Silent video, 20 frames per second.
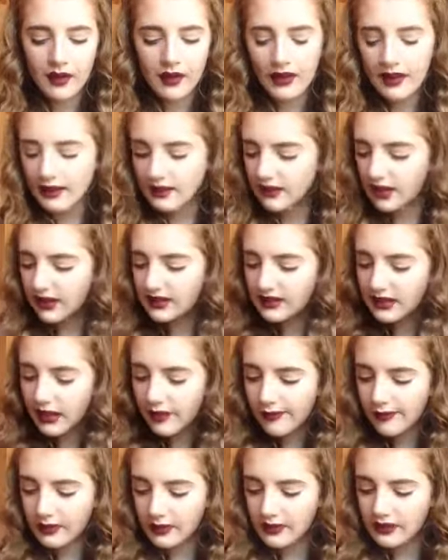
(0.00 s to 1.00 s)
It does
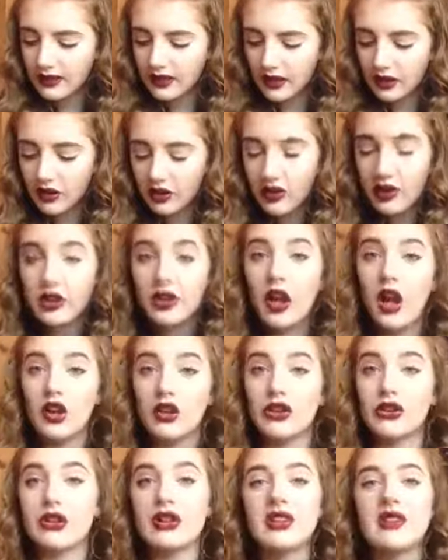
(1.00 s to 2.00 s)
have
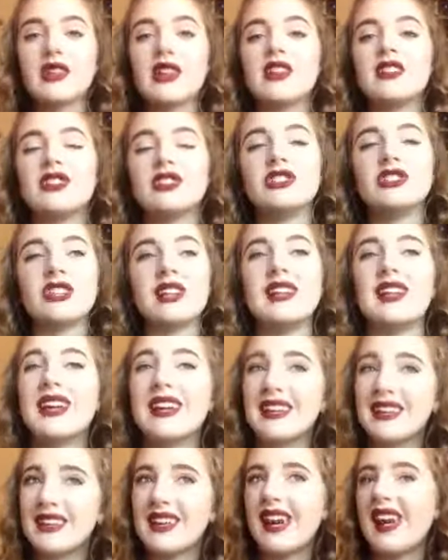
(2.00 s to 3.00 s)
multicoloured glitters in
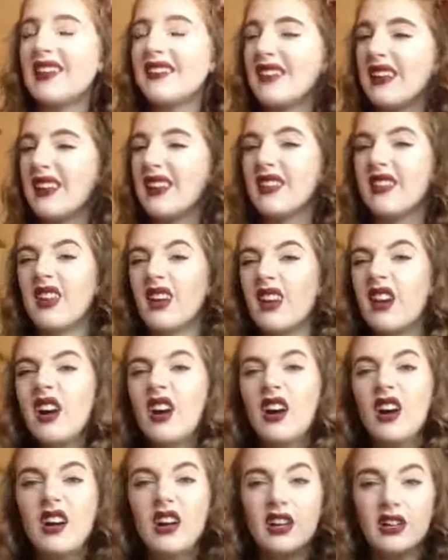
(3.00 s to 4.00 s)
it again, like the
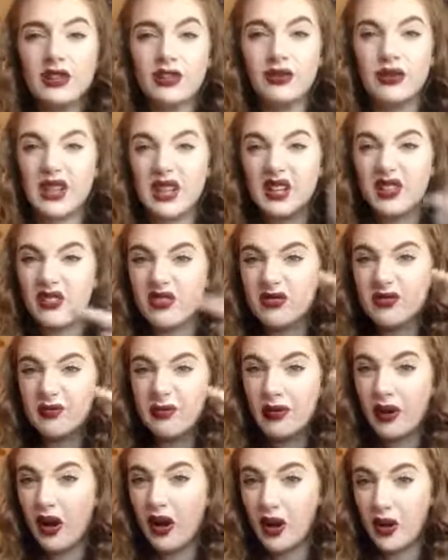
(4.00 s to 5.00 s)
green,
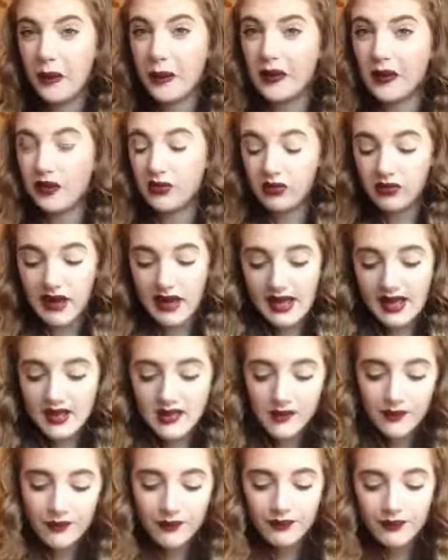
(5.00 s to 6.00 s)
purple and
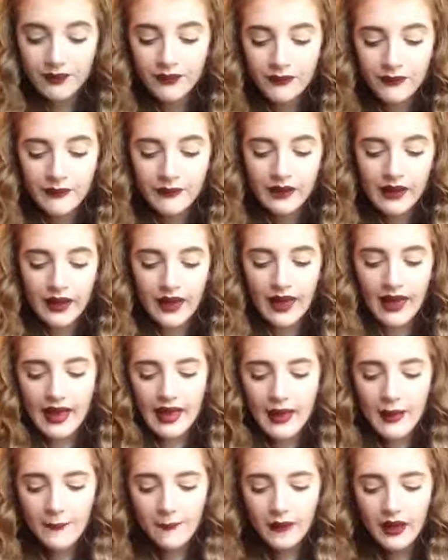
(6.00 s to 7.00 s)
red.
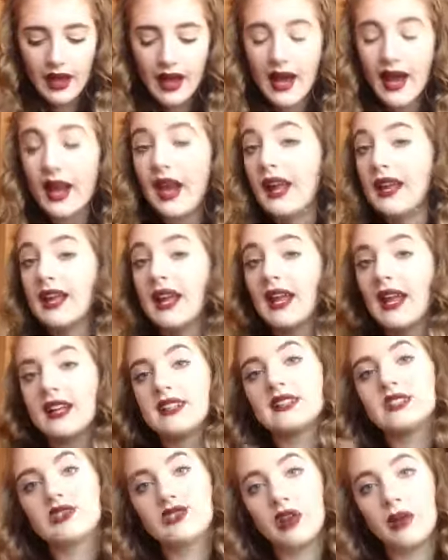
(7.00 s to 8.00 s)
And again, I
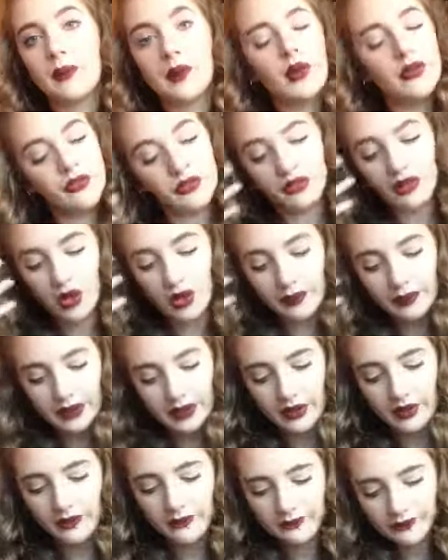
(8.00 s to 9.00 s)
had to scrape off the top
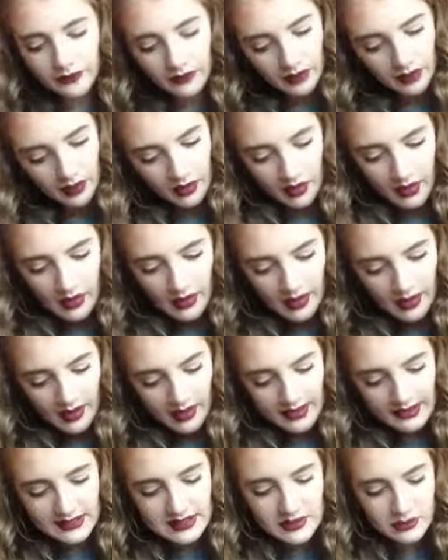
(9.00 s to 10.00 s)
layer.
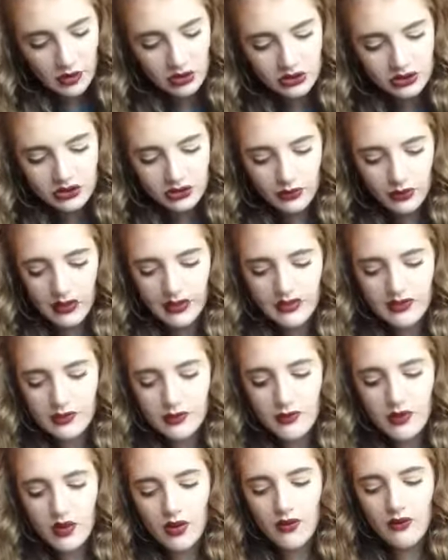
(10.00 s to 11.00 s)
It swatches quite
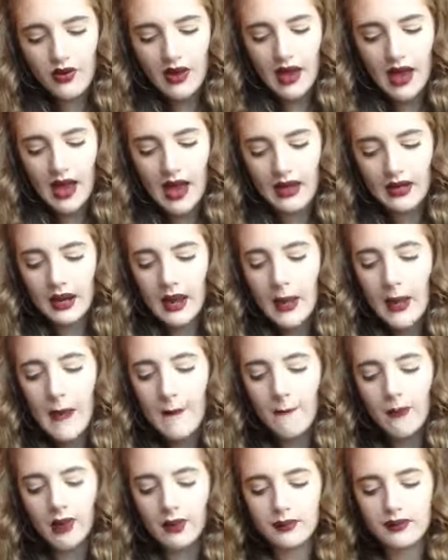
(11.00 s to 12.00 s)
smooth and
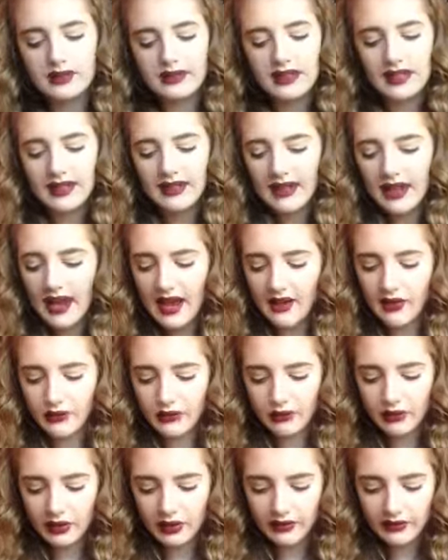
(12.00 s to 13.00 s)
pigmented, and
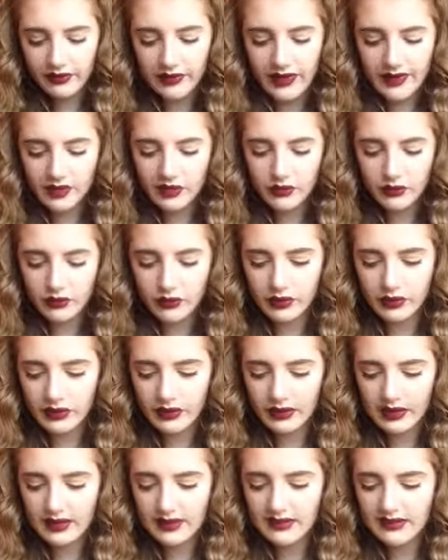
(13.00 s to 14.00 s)
it reflects
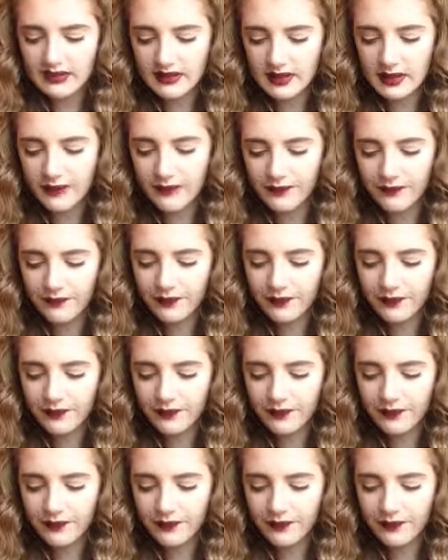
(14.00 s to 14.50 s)
really nicely.